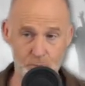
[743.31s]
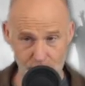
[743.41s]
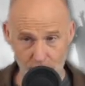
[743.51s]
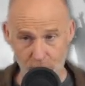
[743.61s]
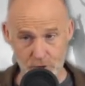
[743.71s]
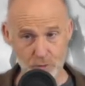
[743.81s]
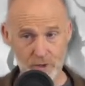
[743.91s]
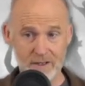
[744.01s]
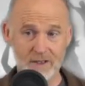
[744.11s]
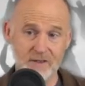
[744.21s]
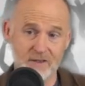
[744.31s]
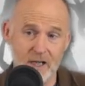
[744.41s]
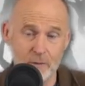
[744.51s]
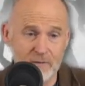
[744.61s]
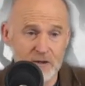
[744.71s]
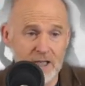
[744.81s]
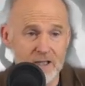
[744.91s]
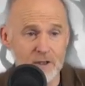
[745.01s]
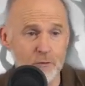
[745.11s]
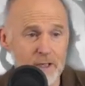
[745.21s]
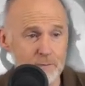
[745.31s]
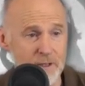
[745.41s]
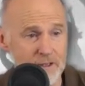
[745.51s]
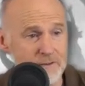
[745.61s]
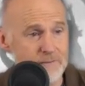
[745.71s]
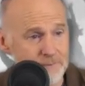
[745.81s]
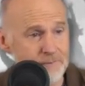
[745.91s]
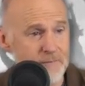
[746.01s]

Folks, we're in this now. We've taken the red pill